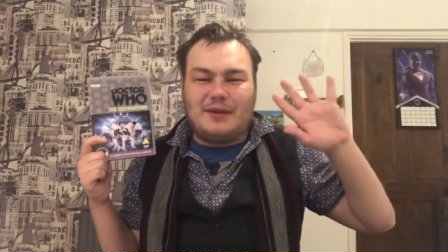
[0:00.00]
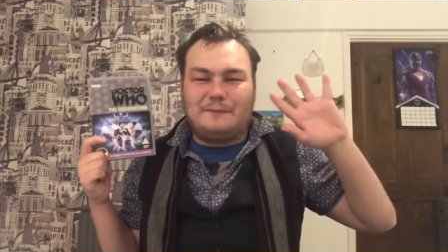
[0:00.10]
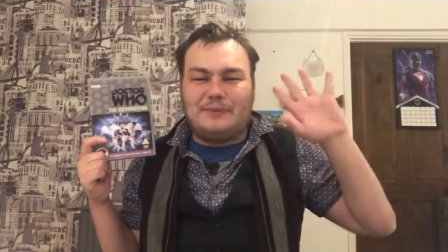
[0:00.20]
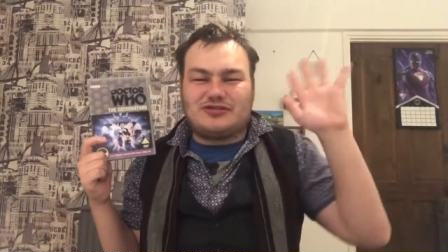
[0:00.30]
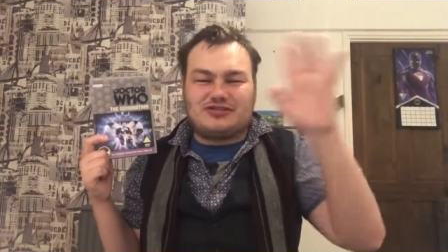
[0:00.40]

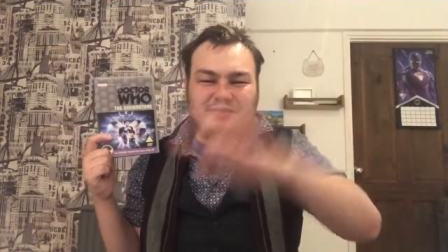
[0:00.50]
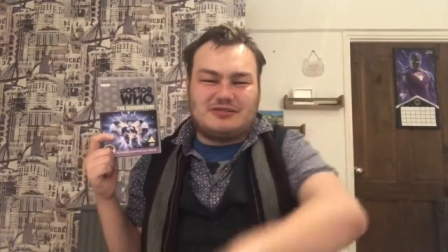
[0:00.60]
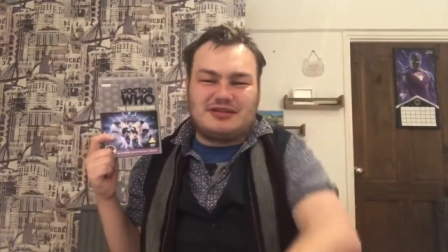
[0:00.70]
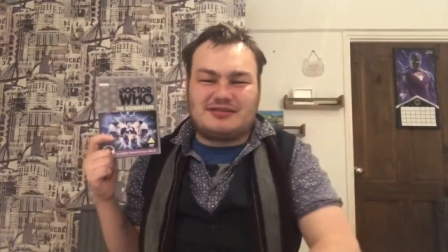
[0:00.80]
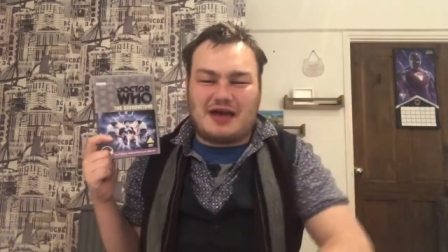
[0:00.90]
pushes him to
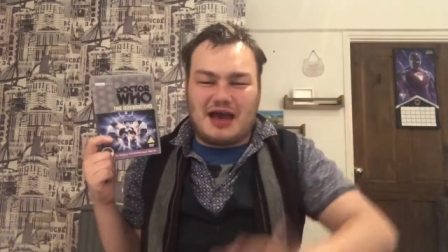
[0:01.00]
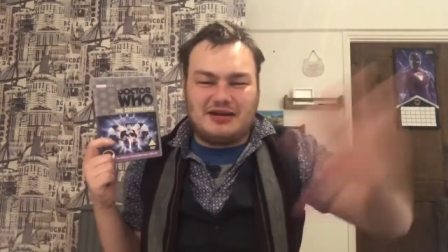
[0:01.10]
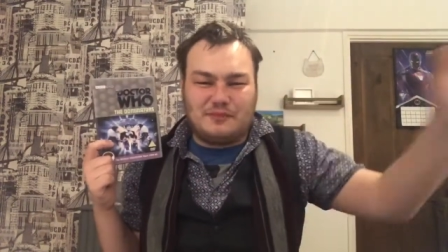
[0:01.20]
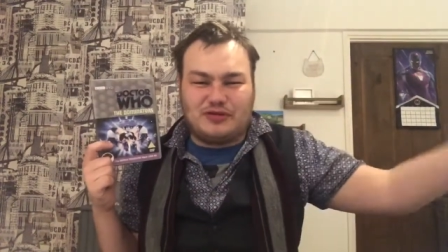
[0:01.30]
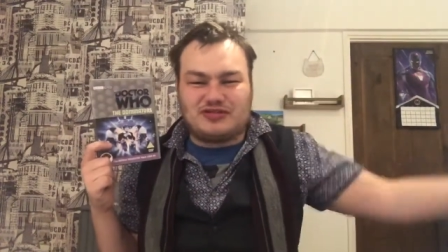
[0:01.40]
the side or
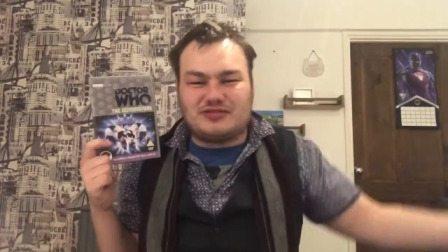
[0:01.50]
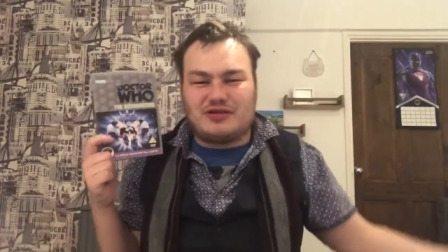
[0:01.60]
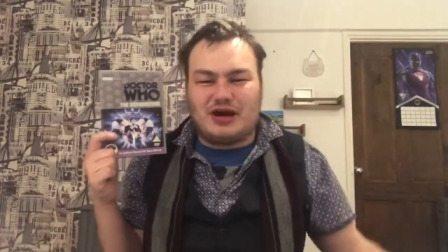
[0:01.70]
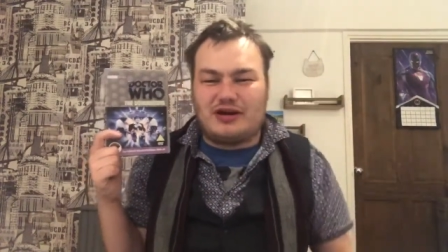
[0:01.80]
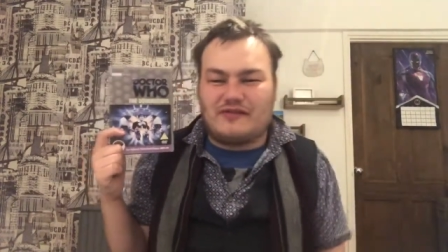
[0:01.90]
pushes it
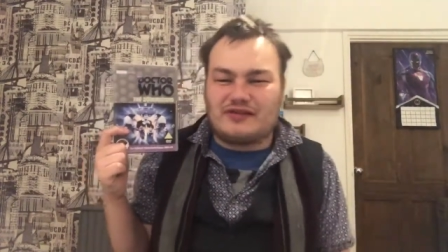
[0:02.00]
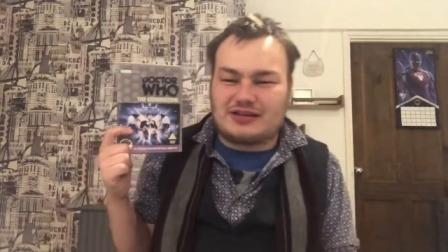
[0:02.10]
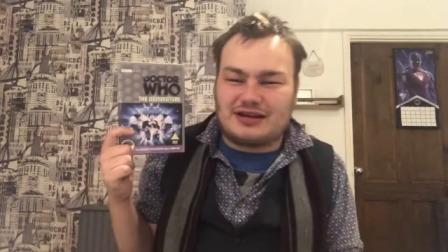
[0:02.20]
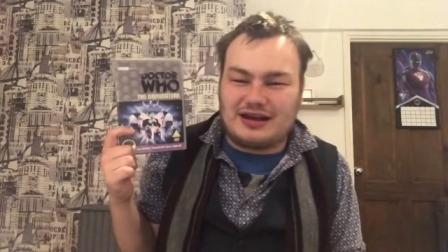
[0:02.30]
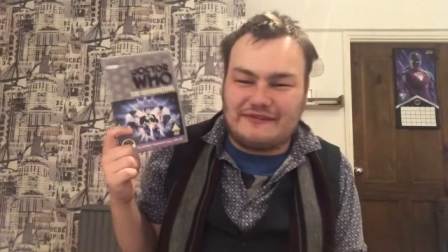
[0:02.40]
on off like
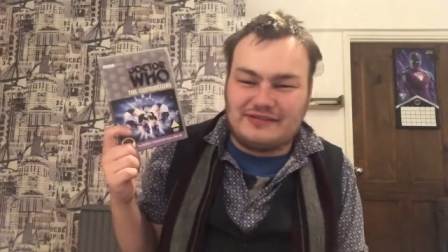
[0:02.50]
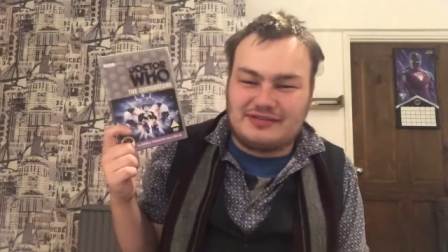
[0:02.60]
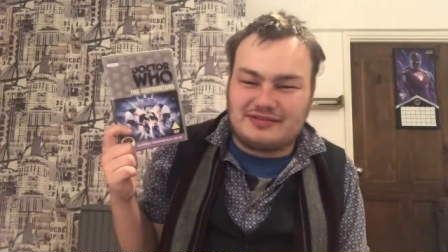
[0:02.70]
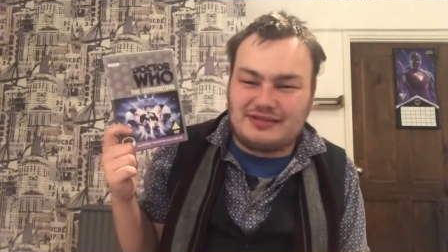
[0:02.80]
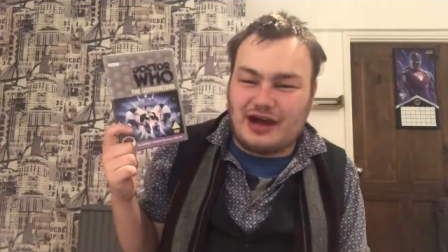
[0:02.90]
the cliff and
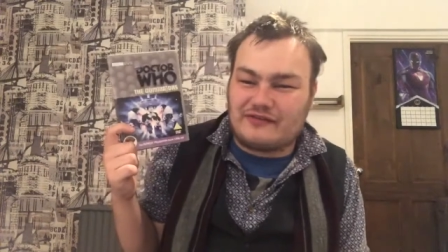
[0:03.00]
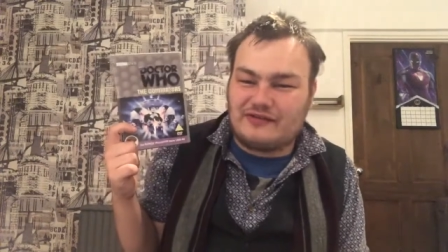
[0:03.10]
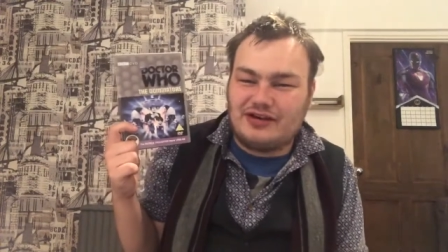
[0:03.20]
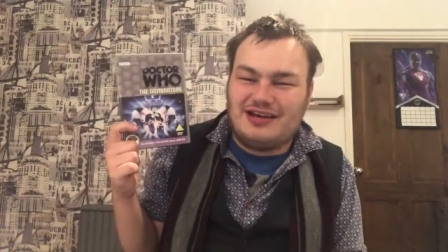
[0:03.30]
stuff.